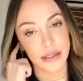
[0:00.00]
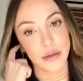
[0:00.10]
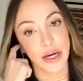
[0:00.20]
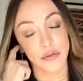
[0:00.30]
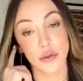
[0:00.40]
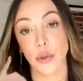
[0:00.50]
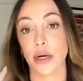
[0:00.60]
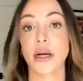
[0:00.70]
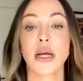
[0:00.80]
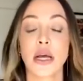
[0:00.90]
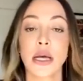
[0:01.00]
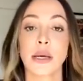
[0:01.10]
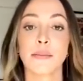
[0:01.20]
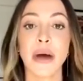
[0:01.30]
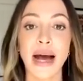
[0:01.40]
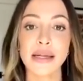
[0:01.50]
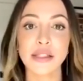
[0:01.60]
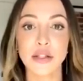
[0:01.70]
You have to wear masks.